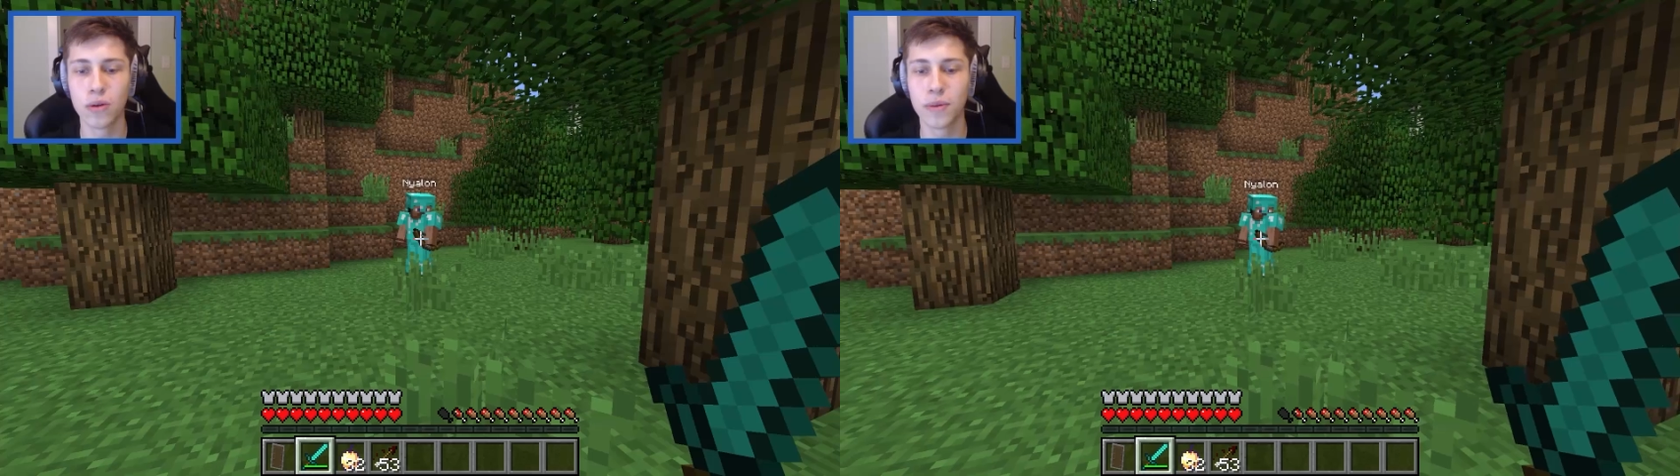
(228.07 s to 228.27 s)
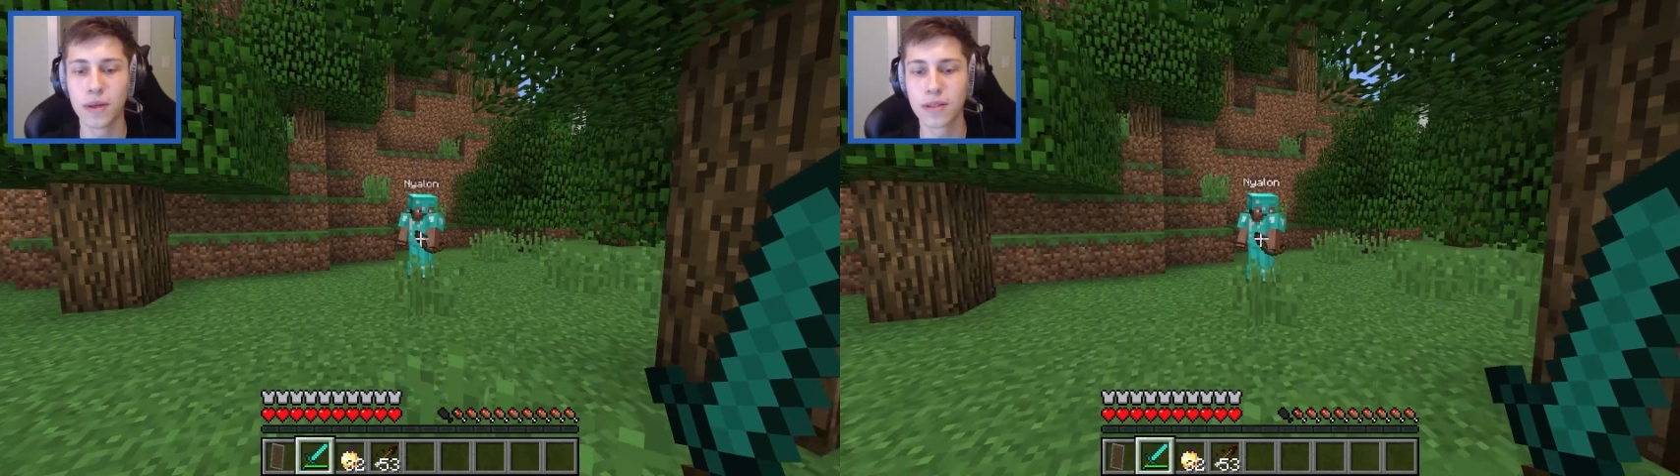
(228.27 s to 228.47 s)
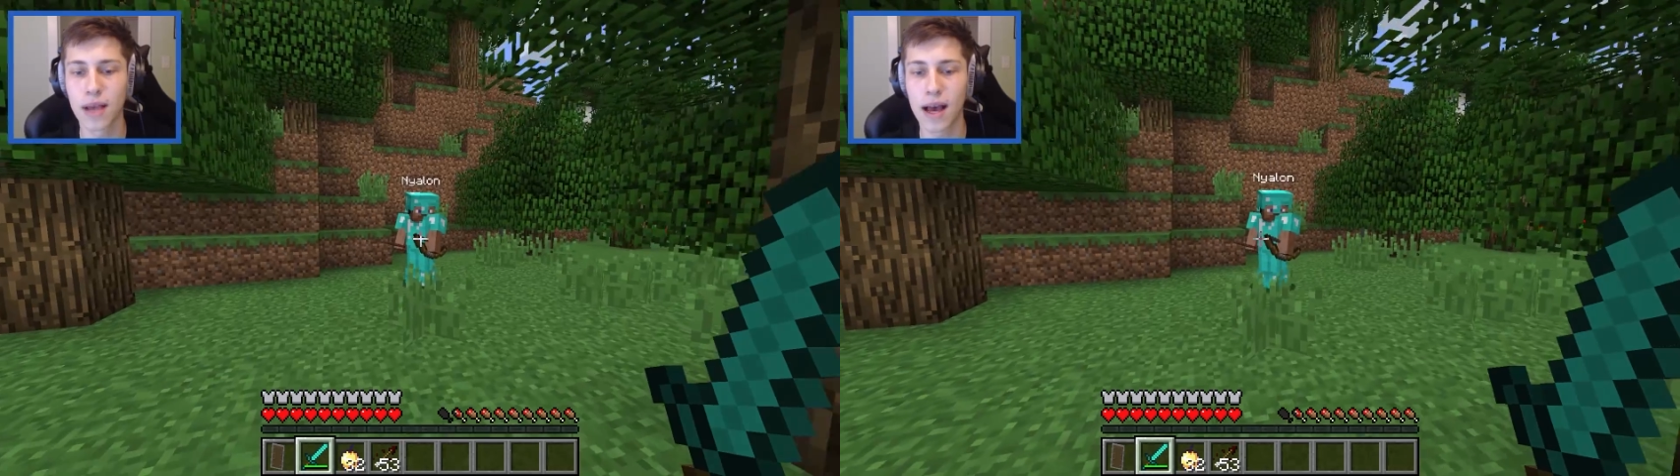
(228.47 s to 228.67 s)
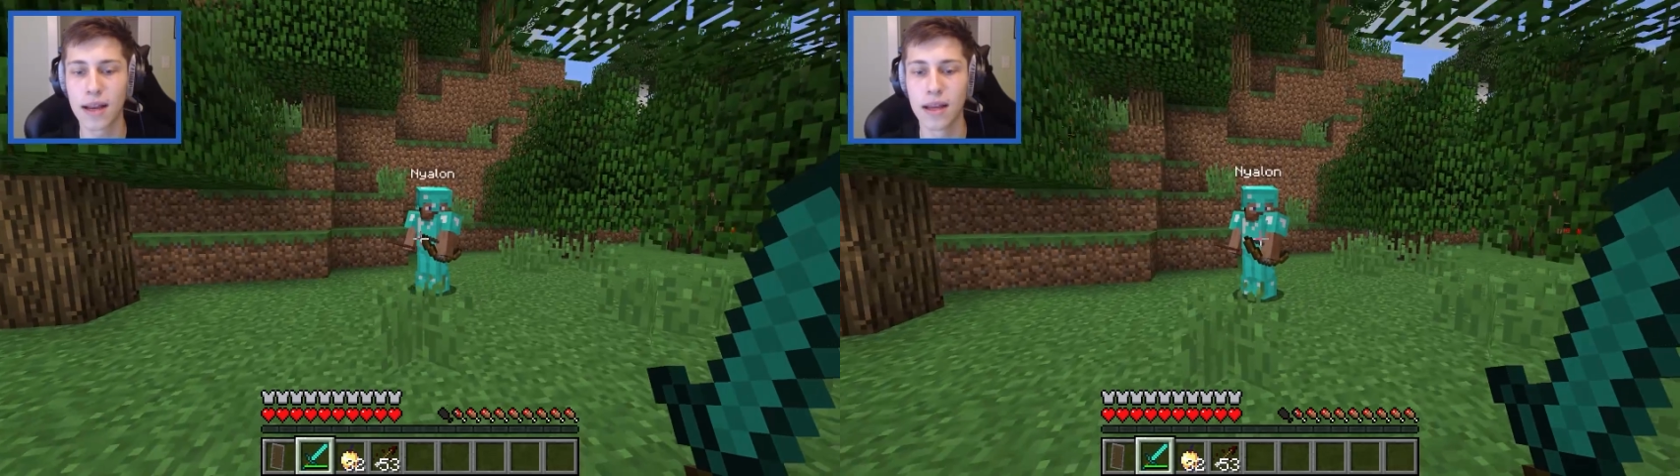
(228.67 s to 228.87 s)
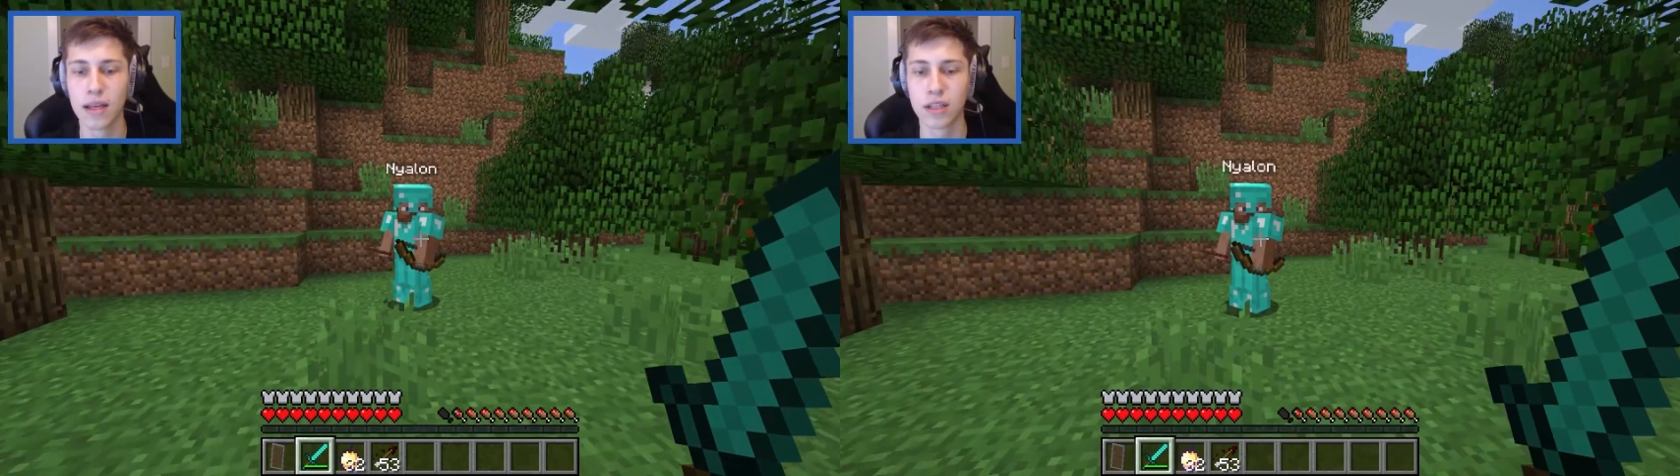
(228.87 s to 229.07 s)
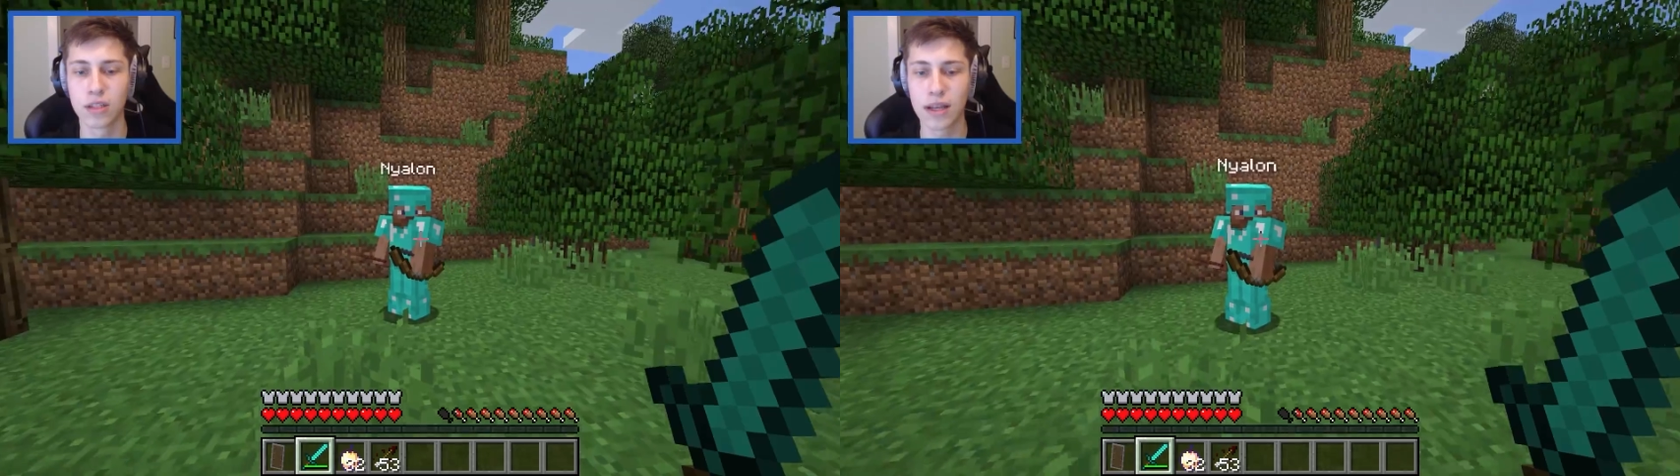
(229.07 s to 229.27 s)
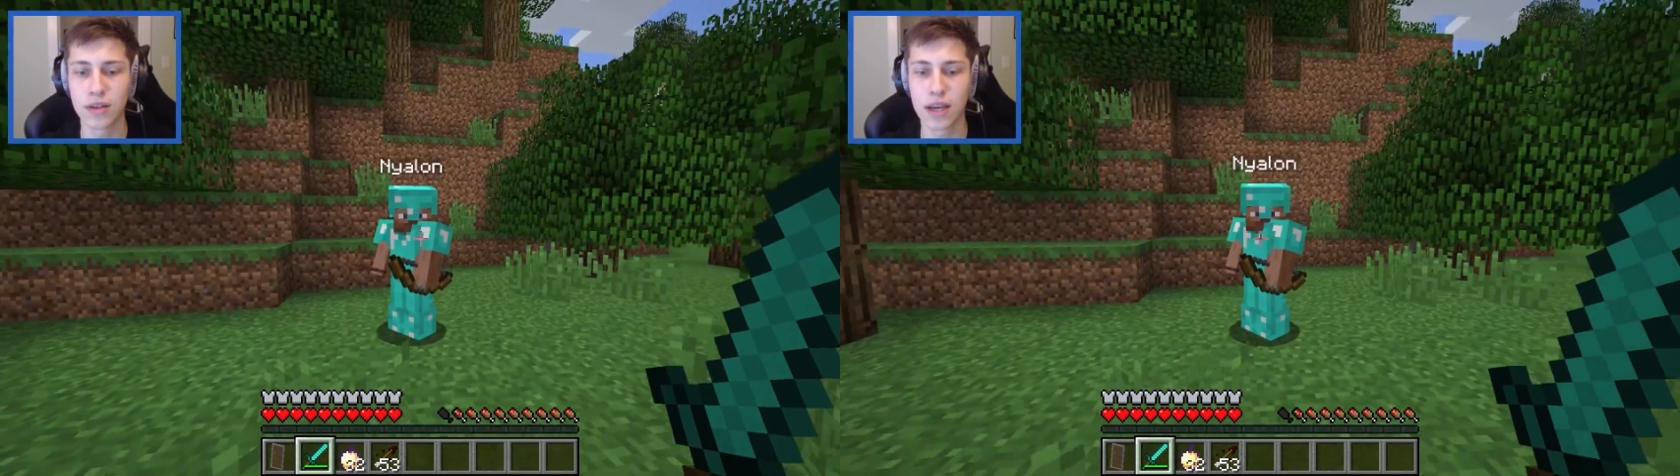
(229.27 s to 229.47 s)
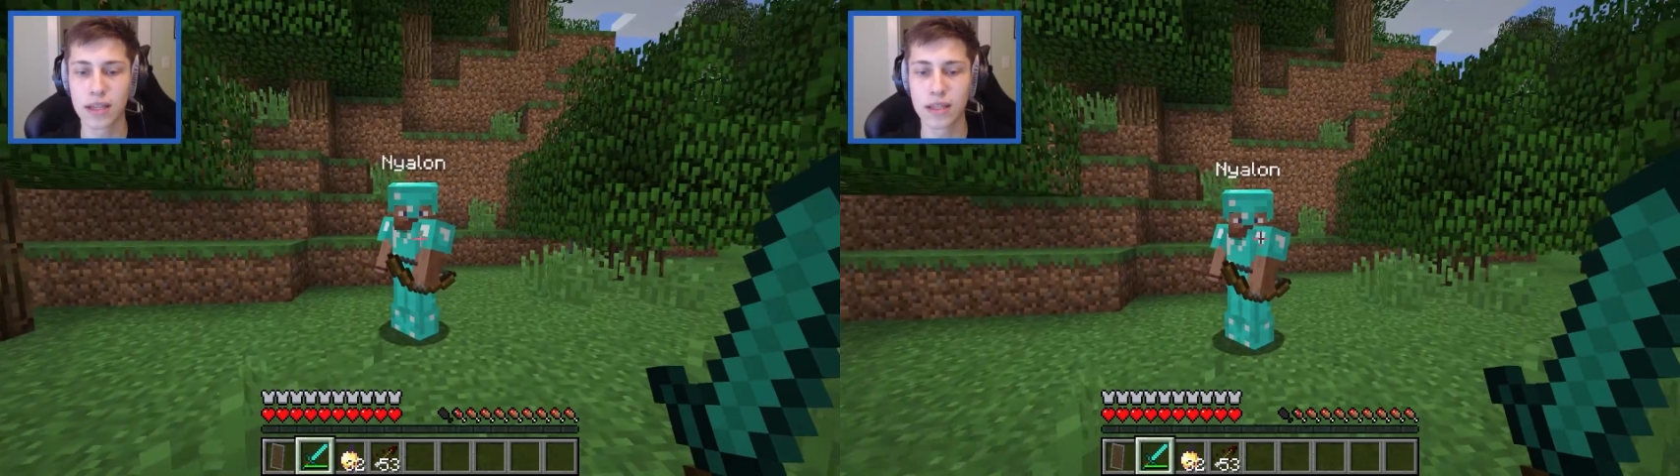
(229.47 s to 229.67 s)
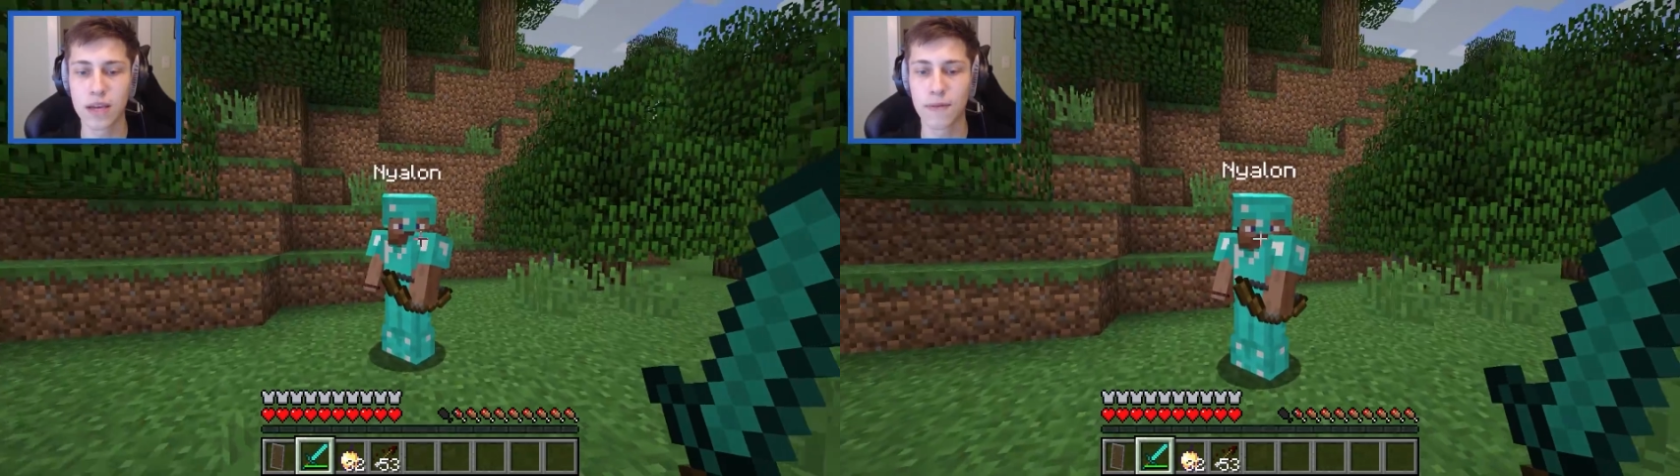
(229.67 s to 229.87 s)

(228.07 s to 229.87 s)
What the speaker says: wield slot. So as you guys can see,